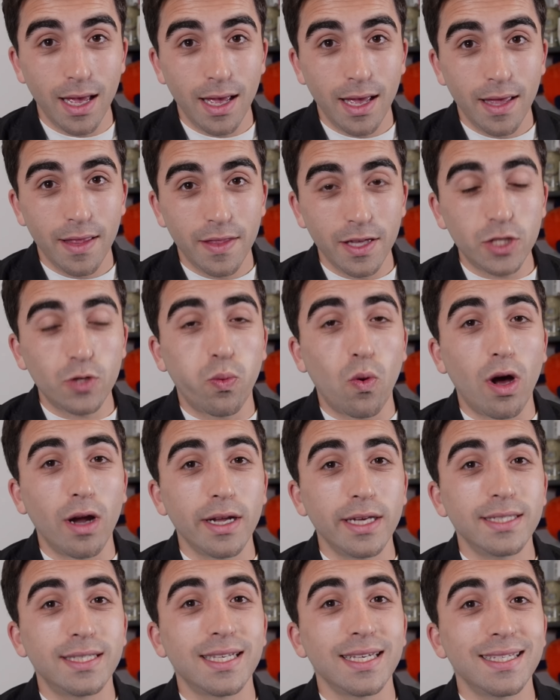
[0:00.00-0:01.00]
This one
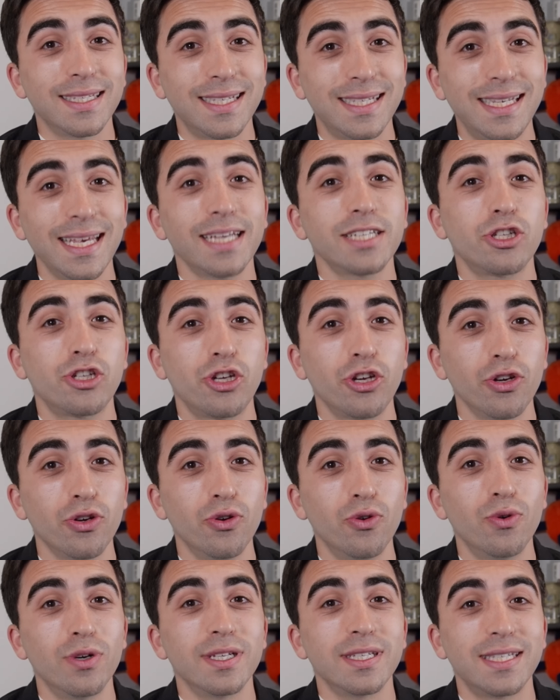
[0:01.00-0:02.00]
is six
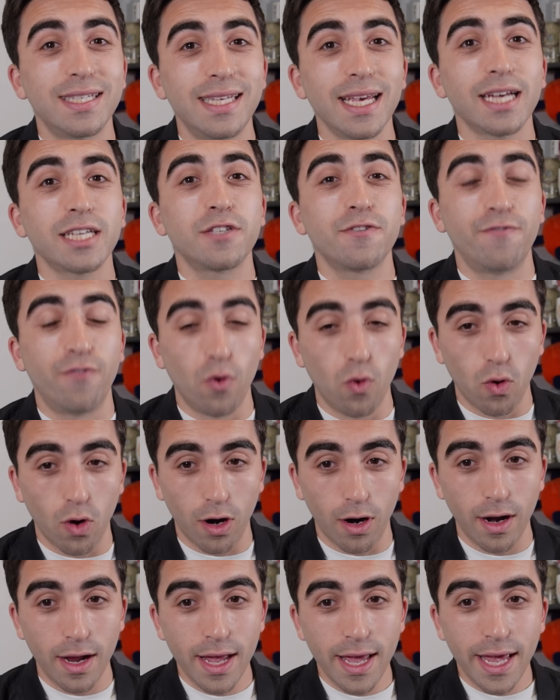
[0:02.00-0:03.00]
two, six
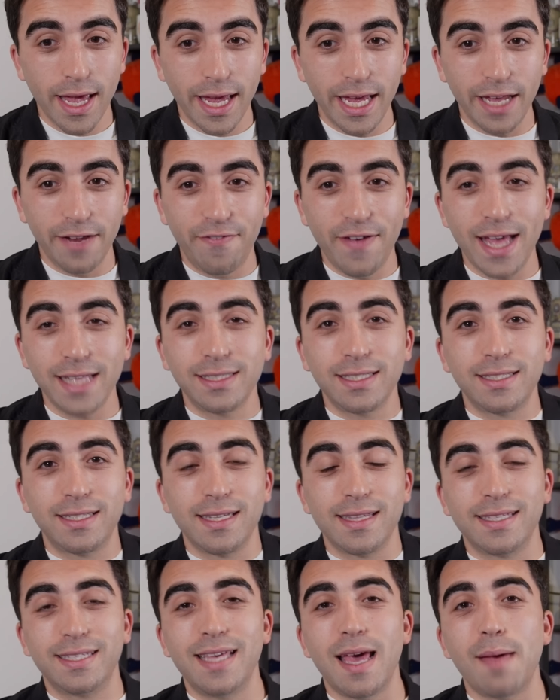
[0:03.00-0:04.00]
four. He advances to
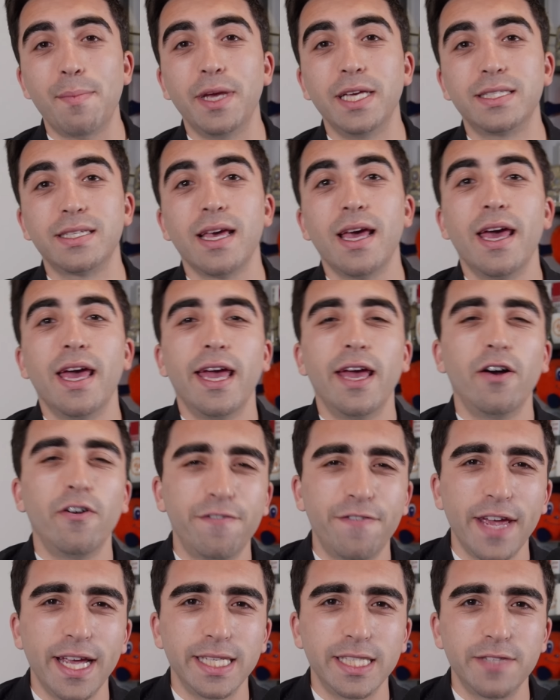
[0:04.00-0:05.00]
the semis. He'll
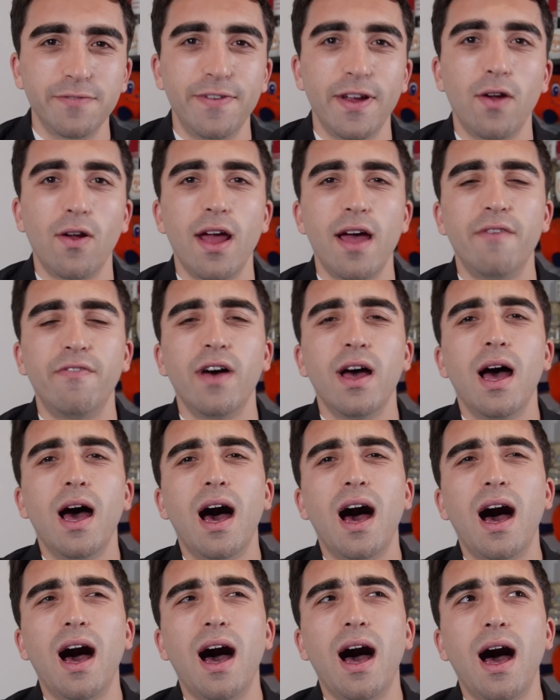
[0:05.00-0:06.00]
face Zverev.
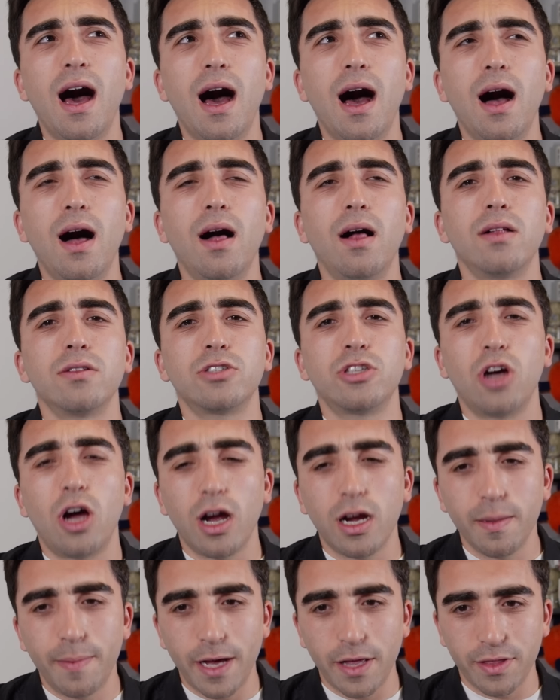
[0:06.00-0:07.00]
I'll
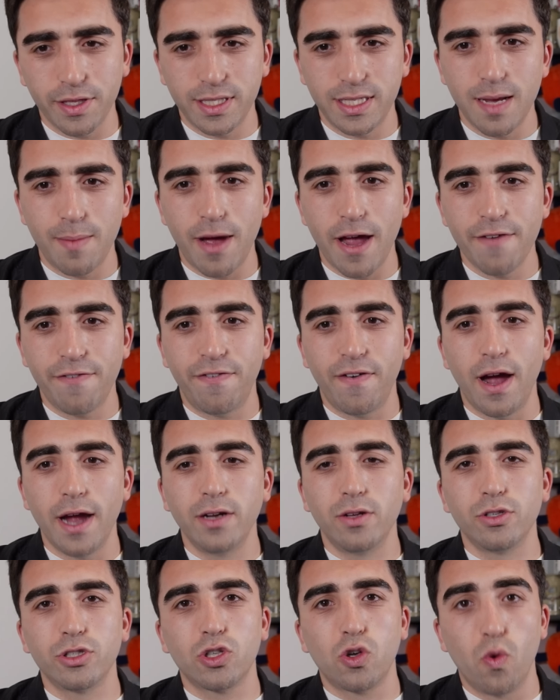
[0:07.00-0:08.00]
talk about the
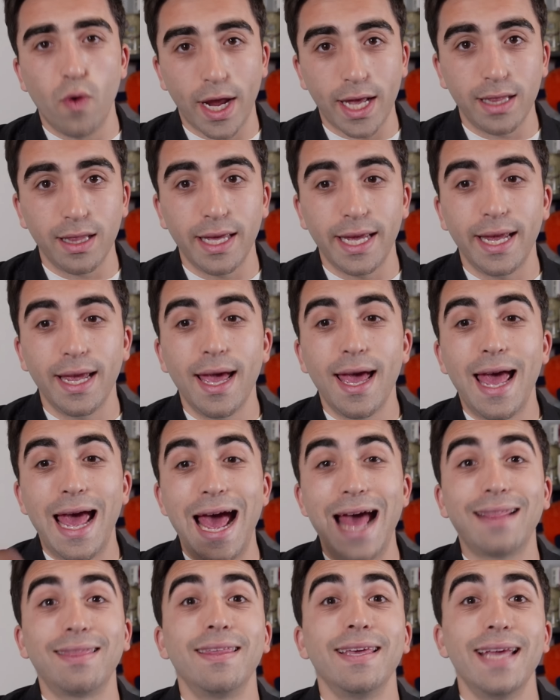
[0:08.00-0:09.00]
semifinals quickly
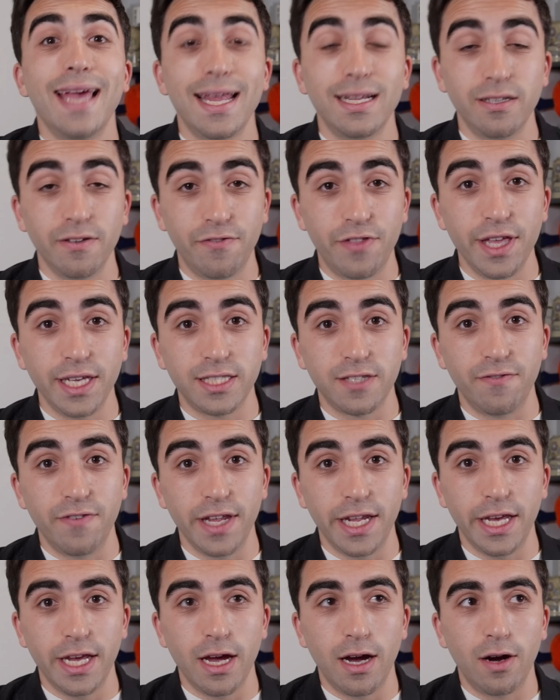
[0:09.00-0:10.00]
at the end of this
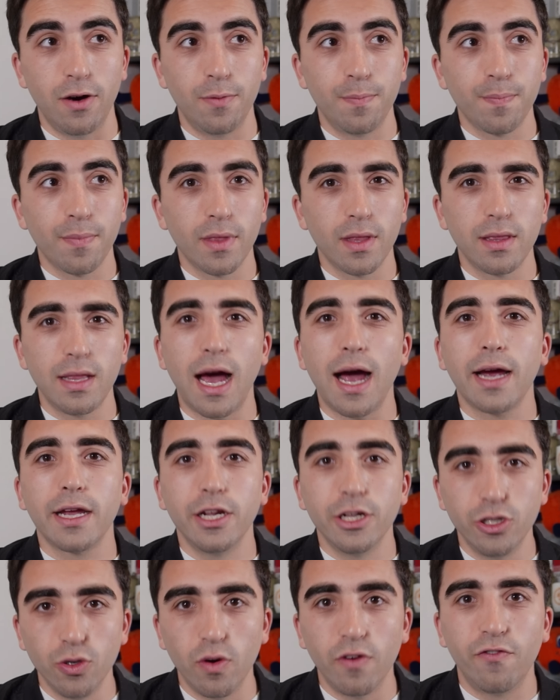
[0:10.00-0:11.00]
video. Not going to
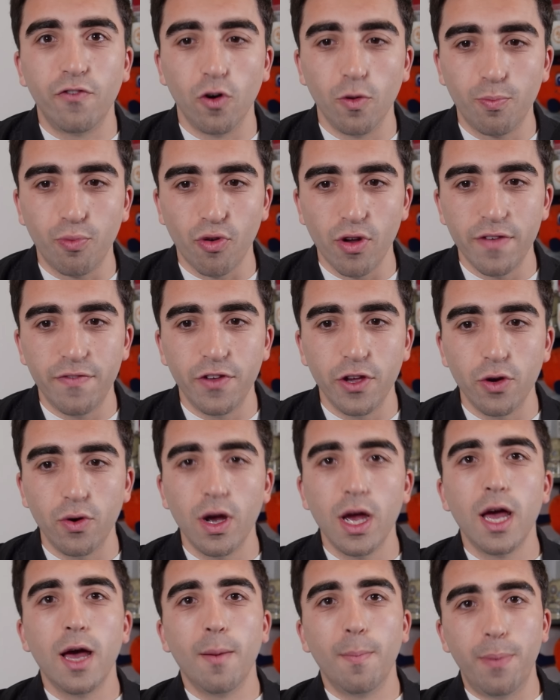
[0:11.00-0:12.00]
do a full preview,
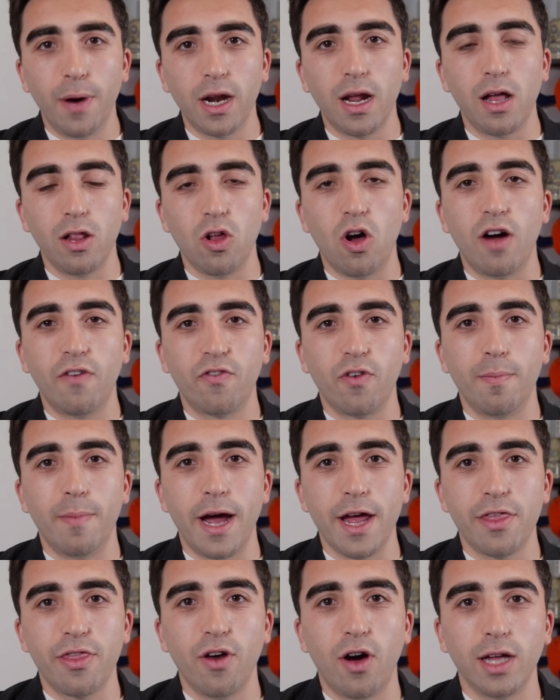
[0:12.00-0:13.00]
but I'll offer
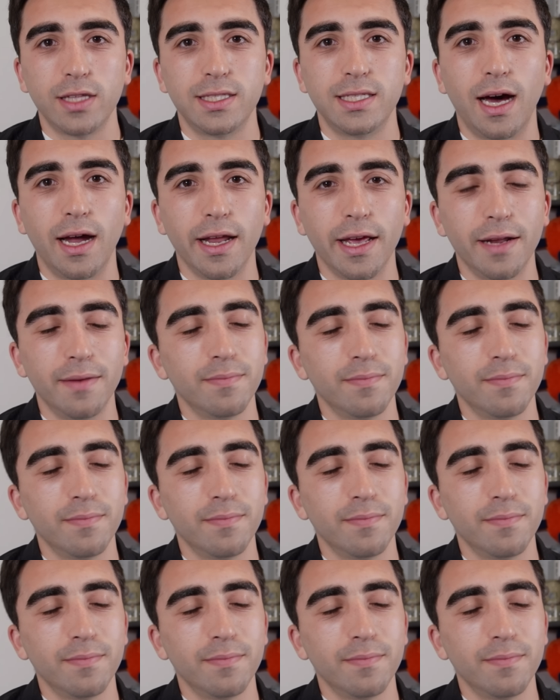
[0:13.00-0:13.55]
my thoughts on it.